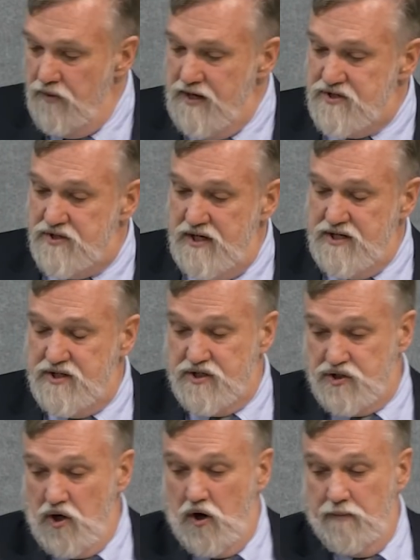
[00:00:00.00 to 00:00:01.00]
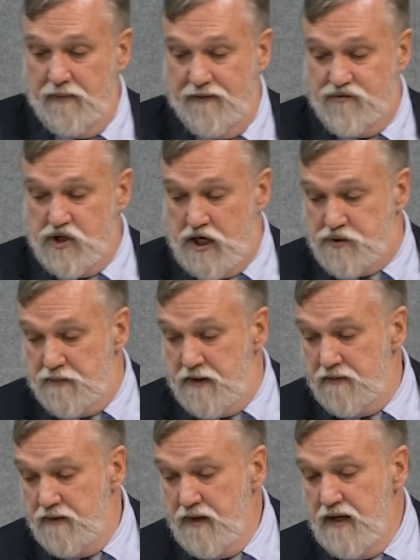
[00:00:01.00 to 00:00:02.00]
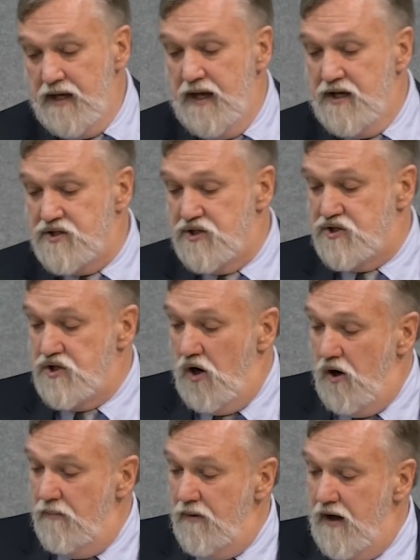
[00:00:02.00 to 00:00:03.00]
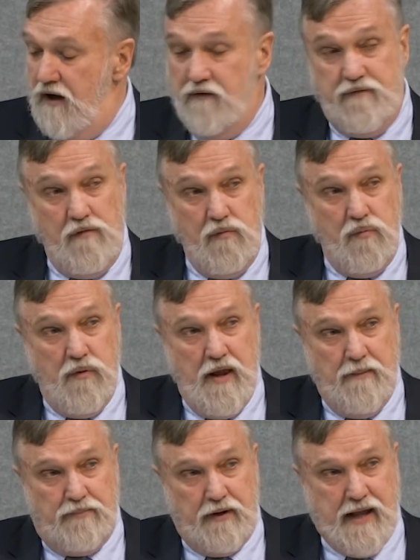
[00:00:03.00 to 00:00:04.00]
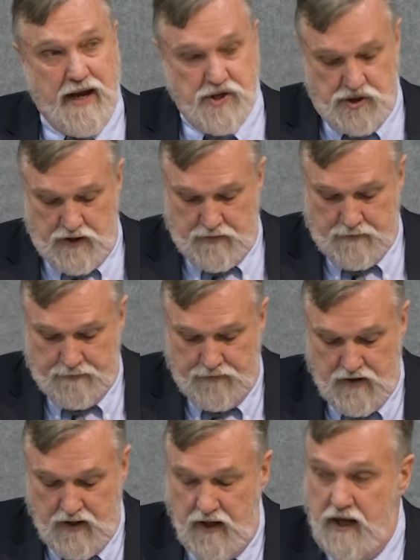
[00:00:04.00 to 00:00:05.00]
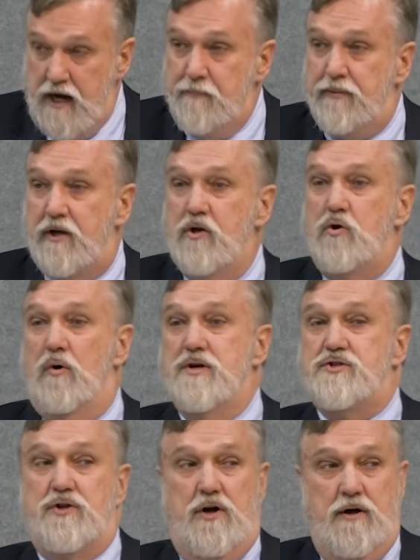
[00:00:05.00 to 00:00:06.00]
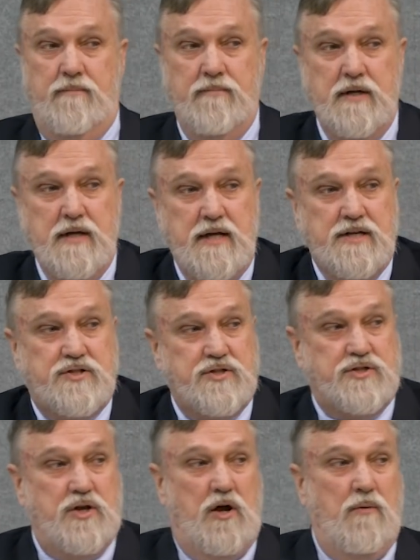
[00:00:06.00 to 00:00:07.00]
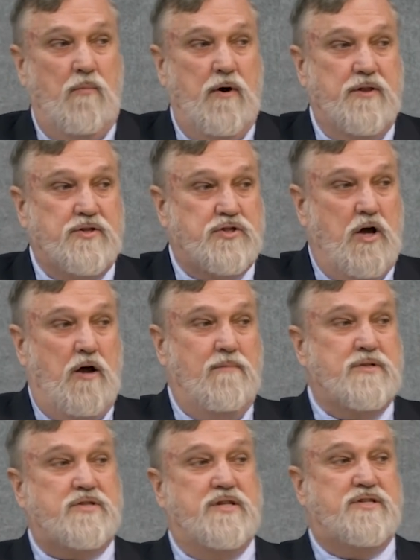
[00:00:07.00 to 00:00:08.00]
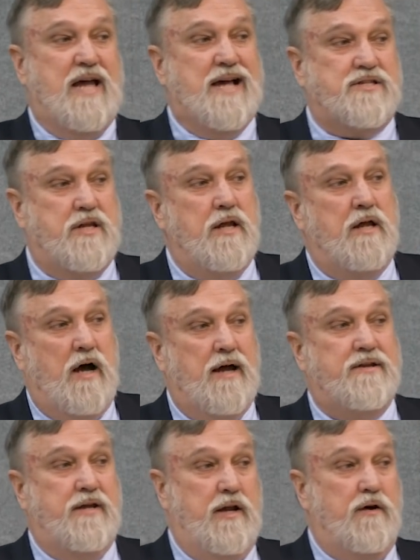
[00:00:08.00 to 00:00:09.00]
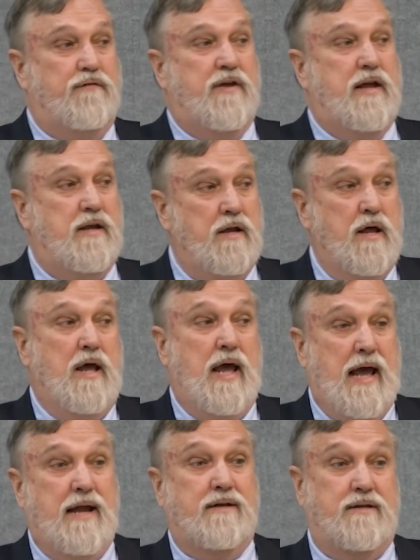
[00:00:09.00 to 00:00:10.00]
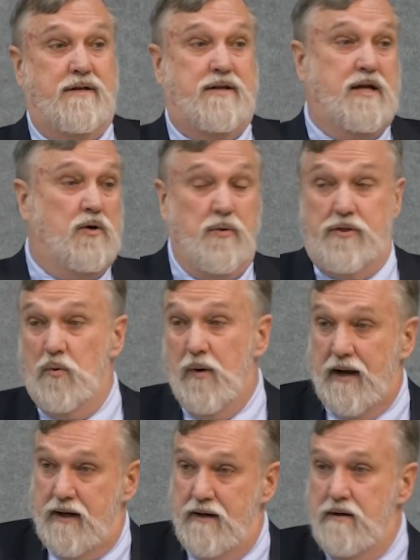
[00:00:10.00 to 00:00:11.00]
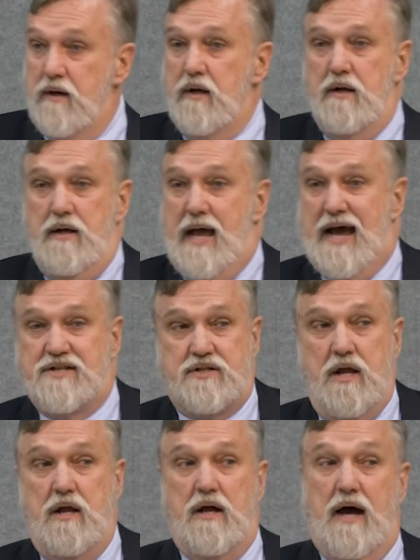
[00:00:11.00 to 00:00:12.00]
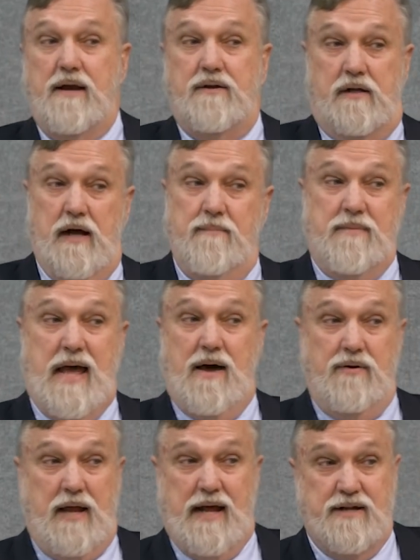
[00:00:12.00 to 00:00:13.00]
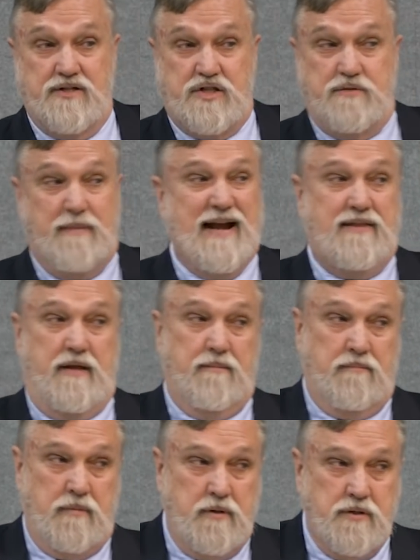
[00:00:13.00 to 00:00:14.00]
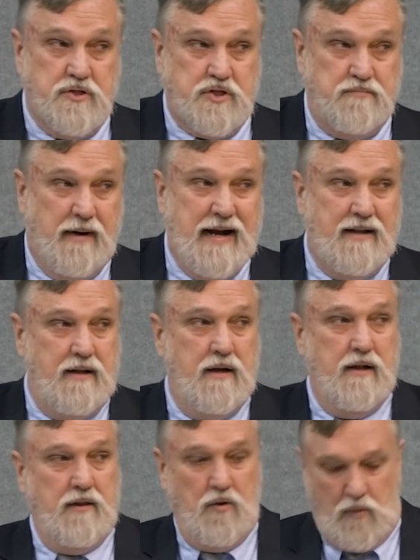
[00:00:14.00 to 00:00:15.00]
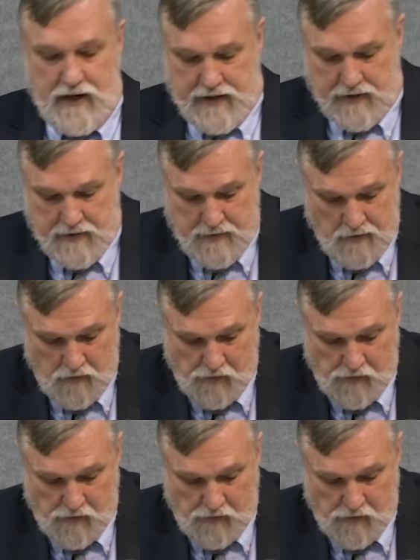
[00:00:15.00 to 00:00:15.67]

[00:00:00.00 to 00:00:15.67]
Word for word: this is a psalm of judgment, it is a psalm of imprecation. An imprecatory psalm is a psalm where the psalmist is asking God to intervene and to deal with the wicked, asking God to come down and smite them smite the wicked.